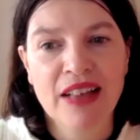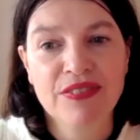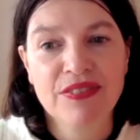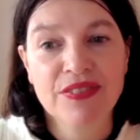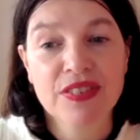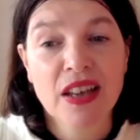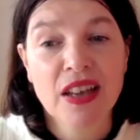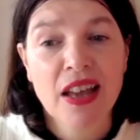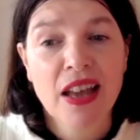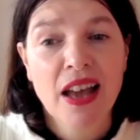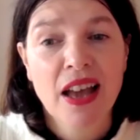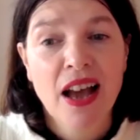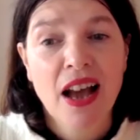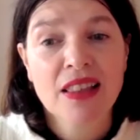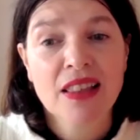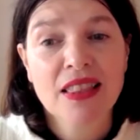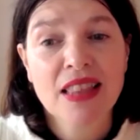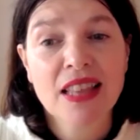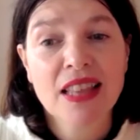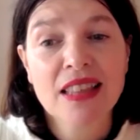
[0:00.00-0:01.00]
And
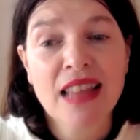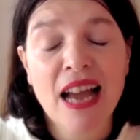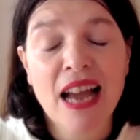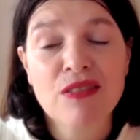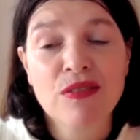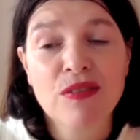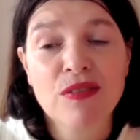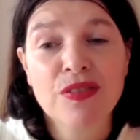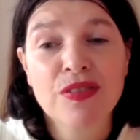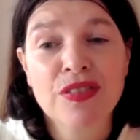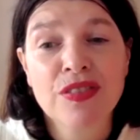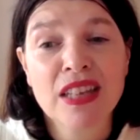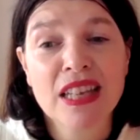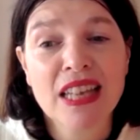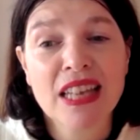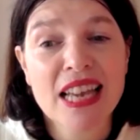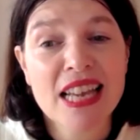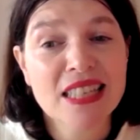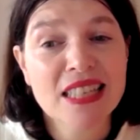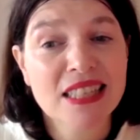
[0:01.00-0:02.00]
I think that the
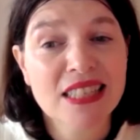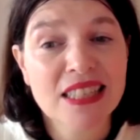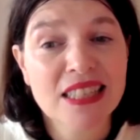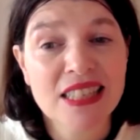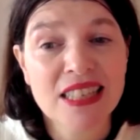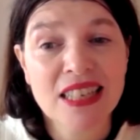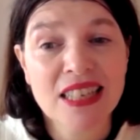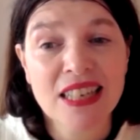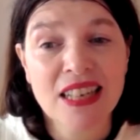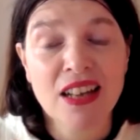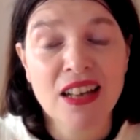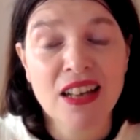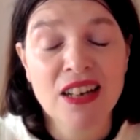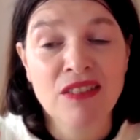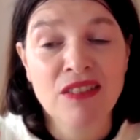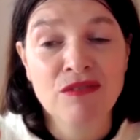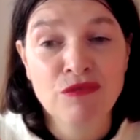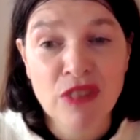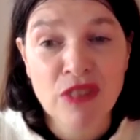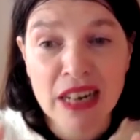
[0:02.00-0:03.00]
kids
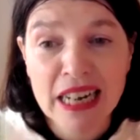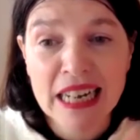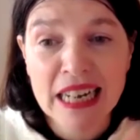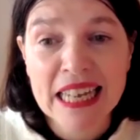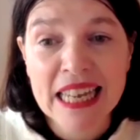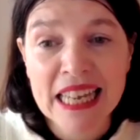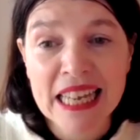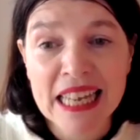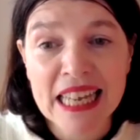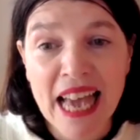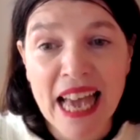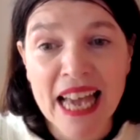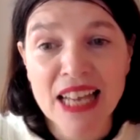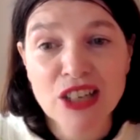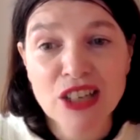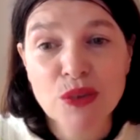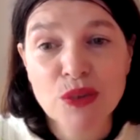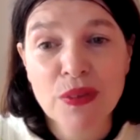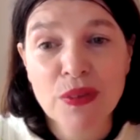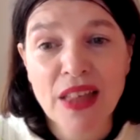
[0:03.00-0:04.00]
really
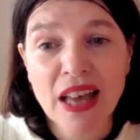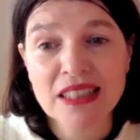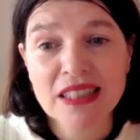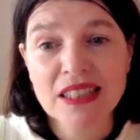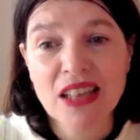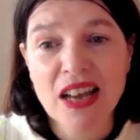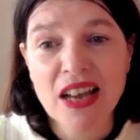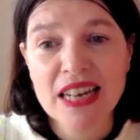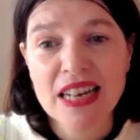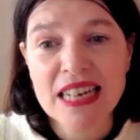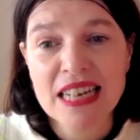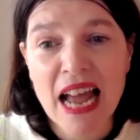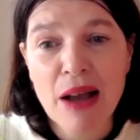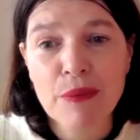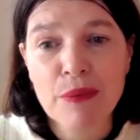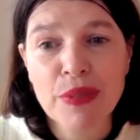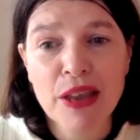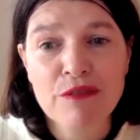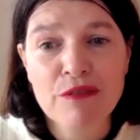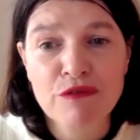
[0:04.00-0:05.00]
engage with that site now,
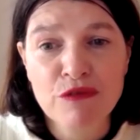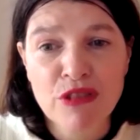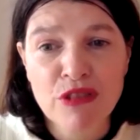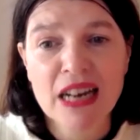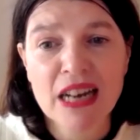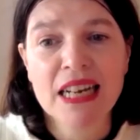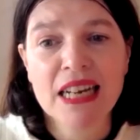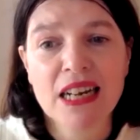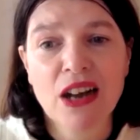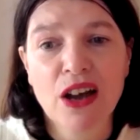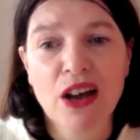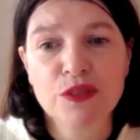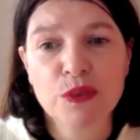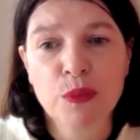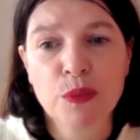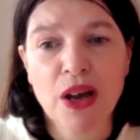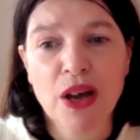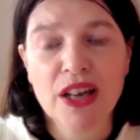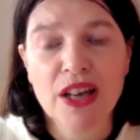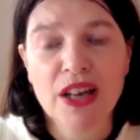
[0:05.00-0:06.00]
and they've really
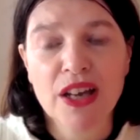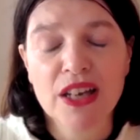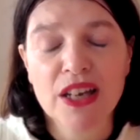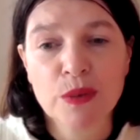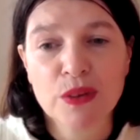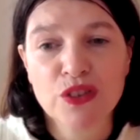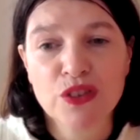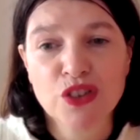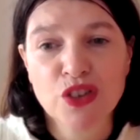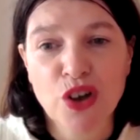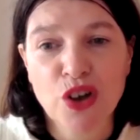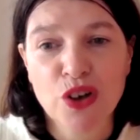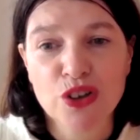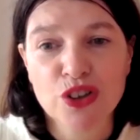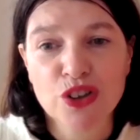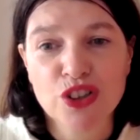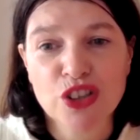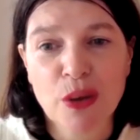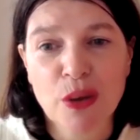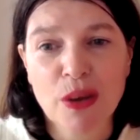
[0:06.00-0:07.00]
loved working with
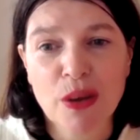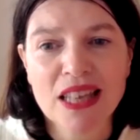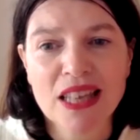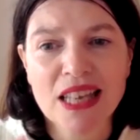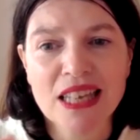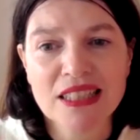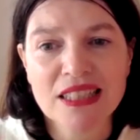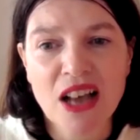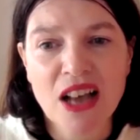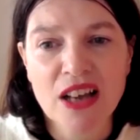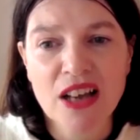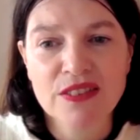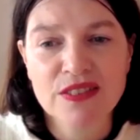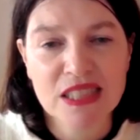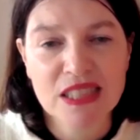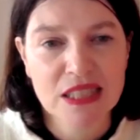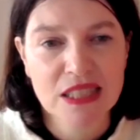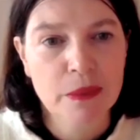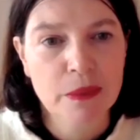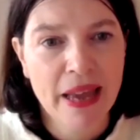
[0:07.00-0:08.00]
Josh. So I think it's kind of
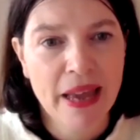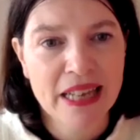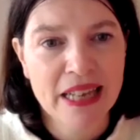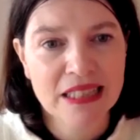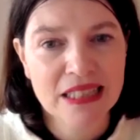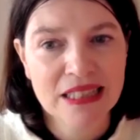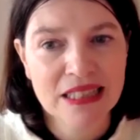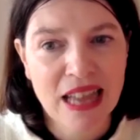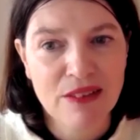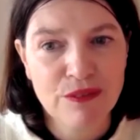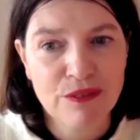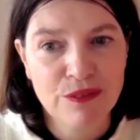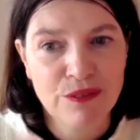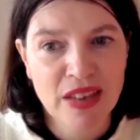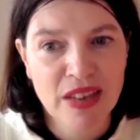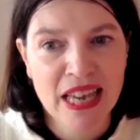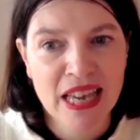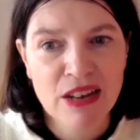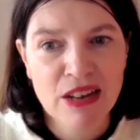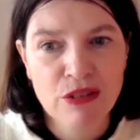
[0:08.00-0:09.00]
dissipated that
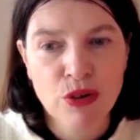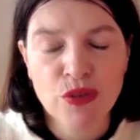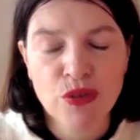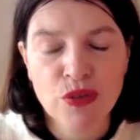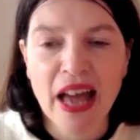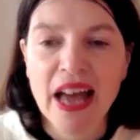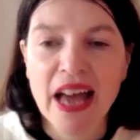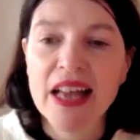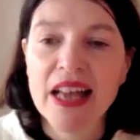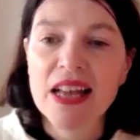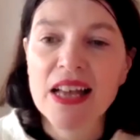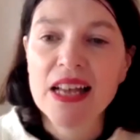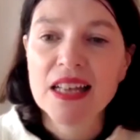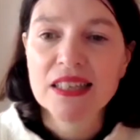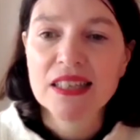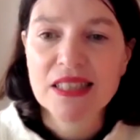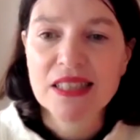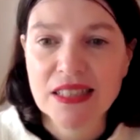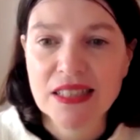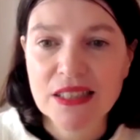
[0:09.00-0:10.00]
fear or that
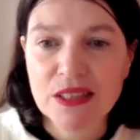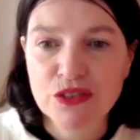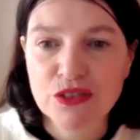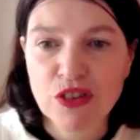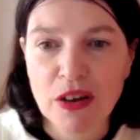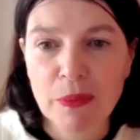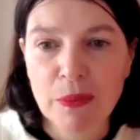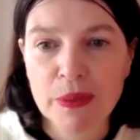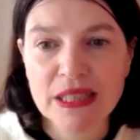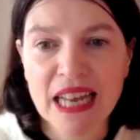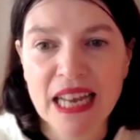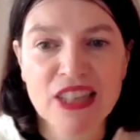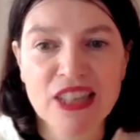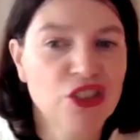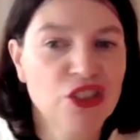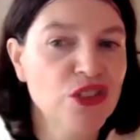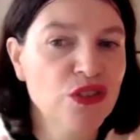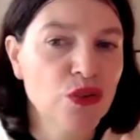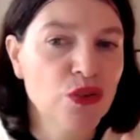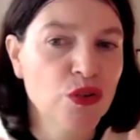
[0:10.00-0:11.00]
sense of
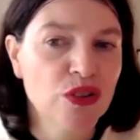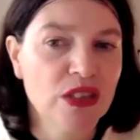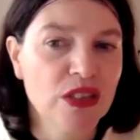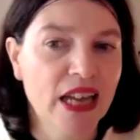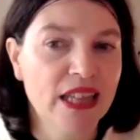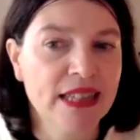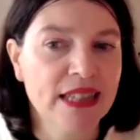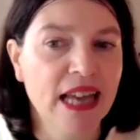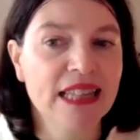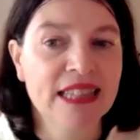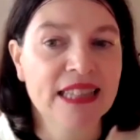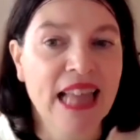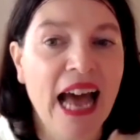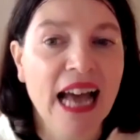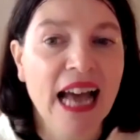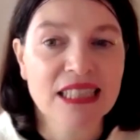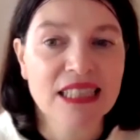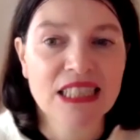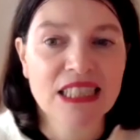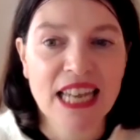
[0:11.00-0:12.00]
trepidation or that that
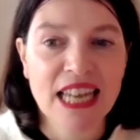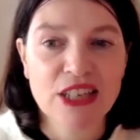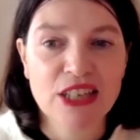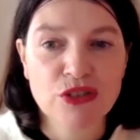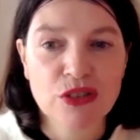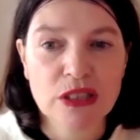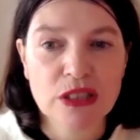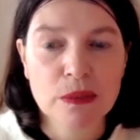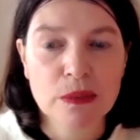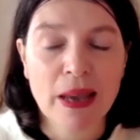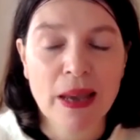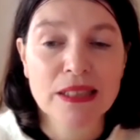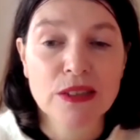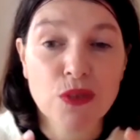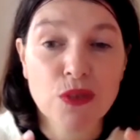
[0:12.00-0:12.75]
that's a dangerous space.